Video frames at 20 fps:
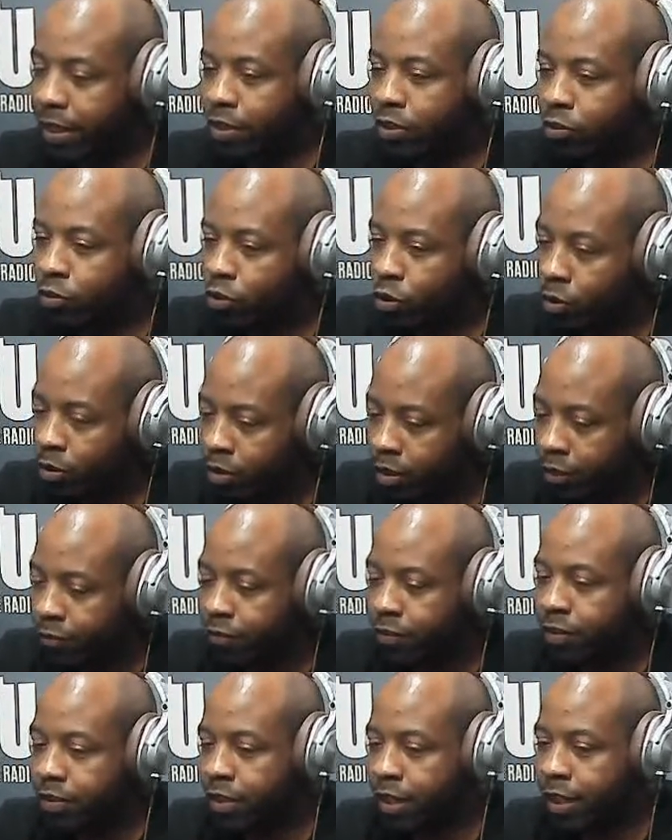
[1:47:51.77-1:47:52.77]
You go to
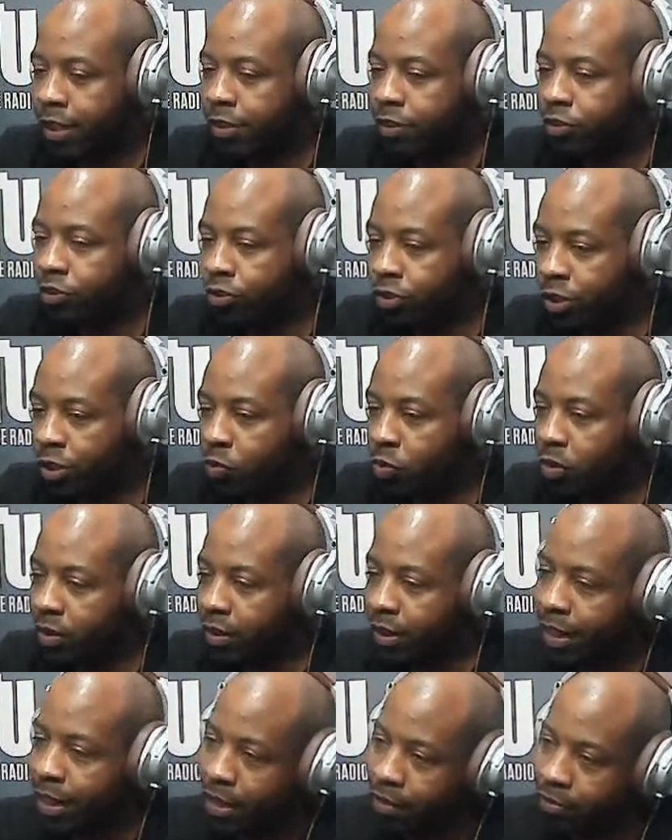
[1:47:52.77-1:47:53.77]
different states, you see what
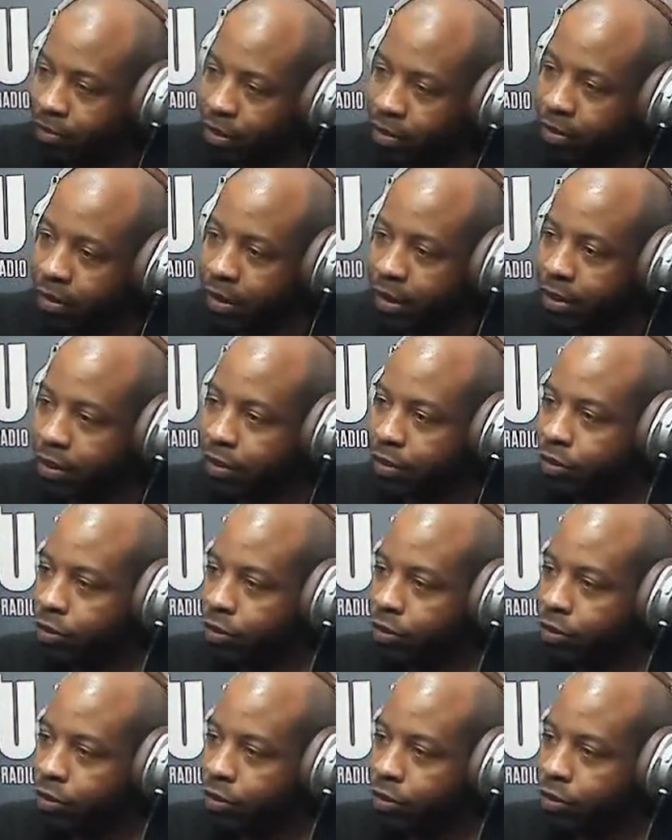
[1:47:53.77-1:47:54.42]
they have out there.